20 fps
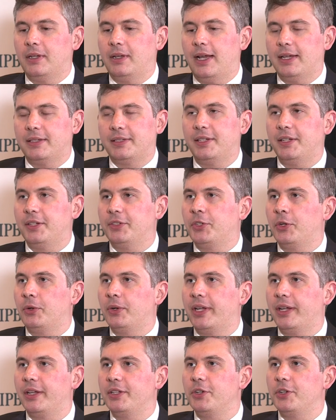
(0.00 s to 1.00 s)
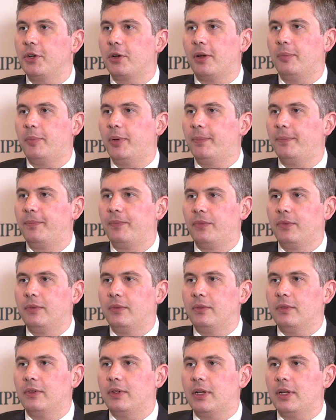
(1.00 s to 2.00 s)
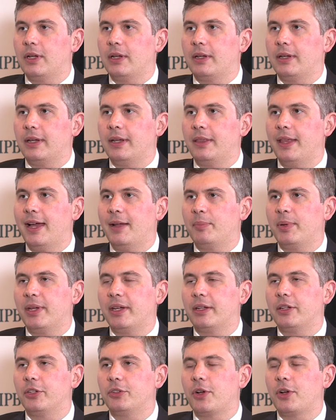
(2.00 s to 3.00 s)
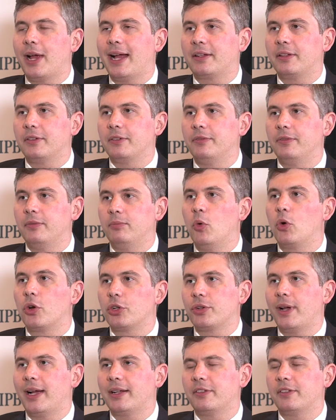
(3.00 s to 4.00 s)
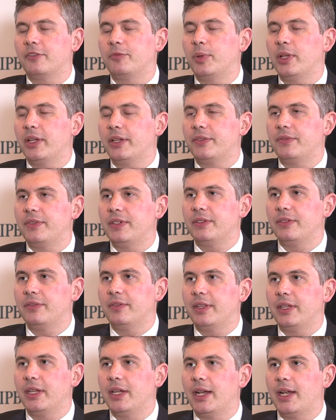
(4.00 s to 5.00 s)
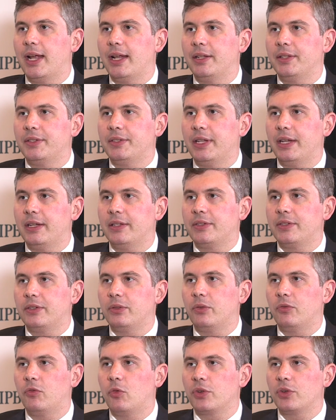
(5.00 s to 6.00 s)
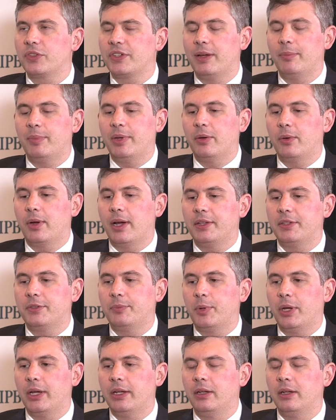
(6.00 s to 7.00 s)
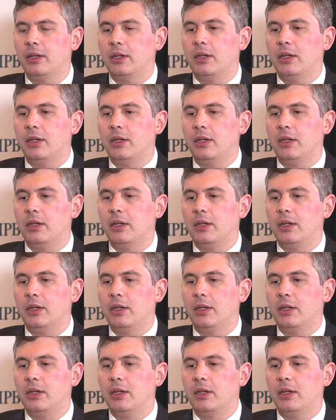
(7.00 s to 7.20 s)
I see it turning in Europe, and that being an attractive, more attractive place vis-a-vis the United States to enforce IP rights. But